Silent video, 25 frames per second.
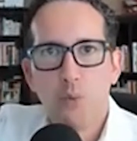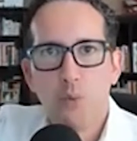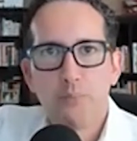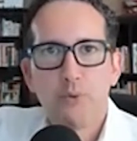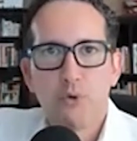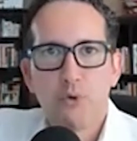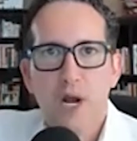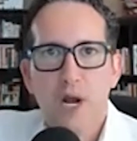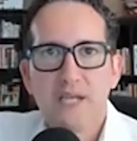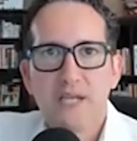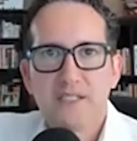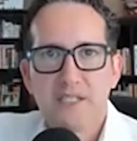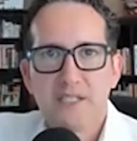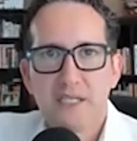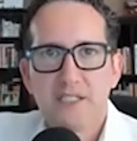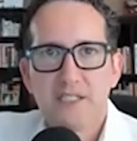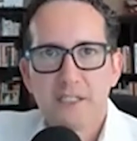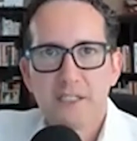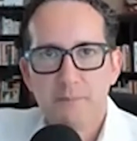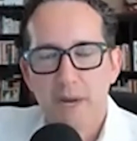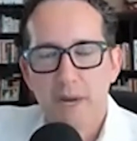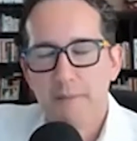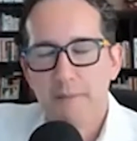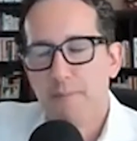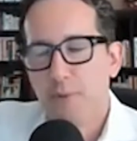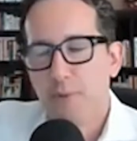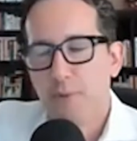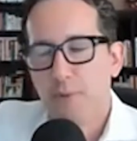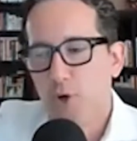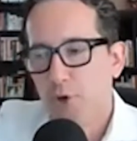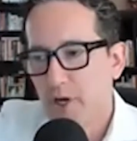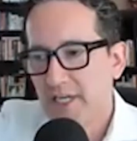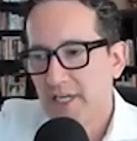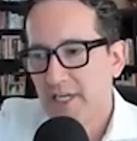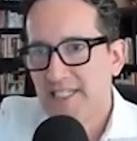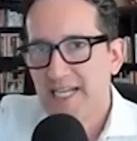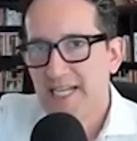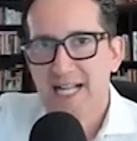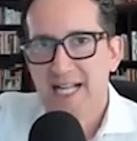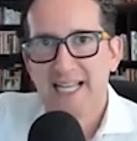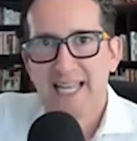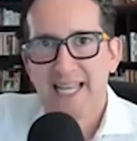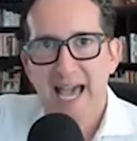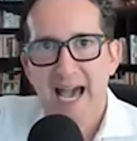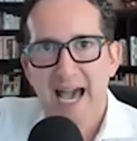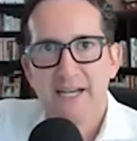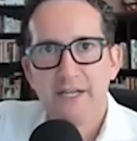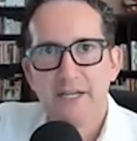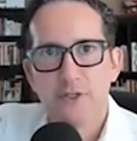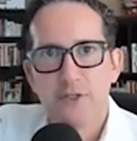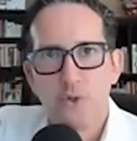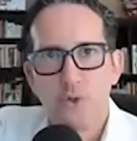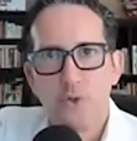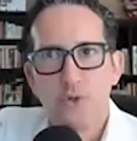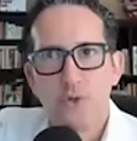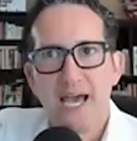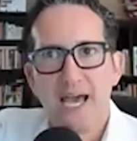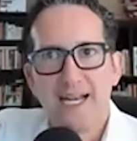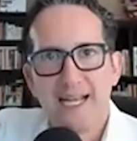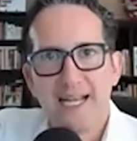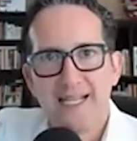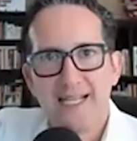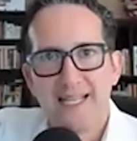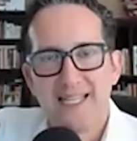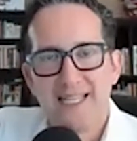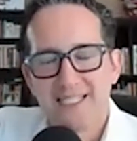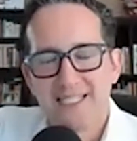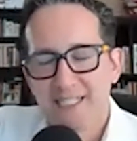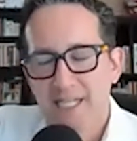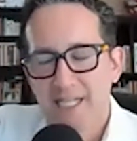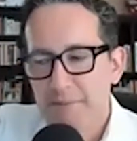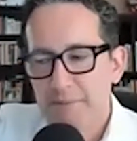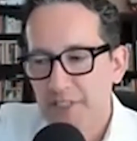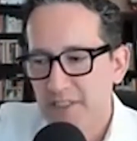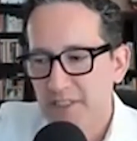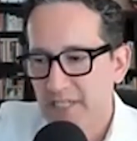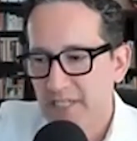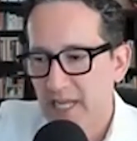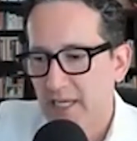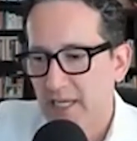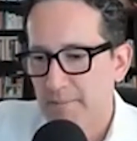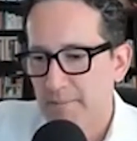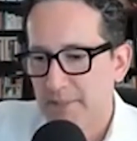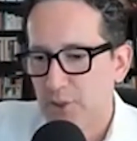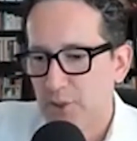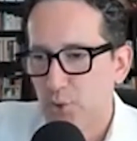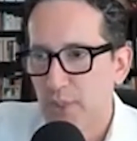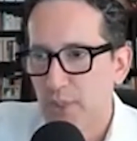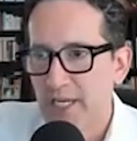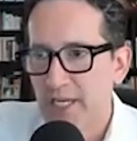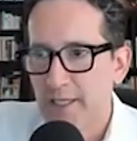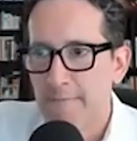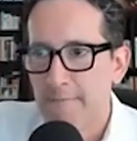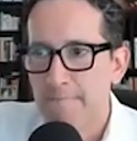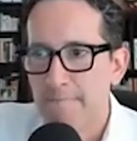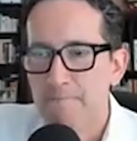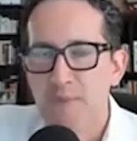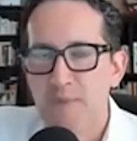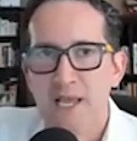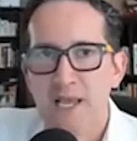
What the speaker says: process in my book on exactly how to do that and the steps to take in between,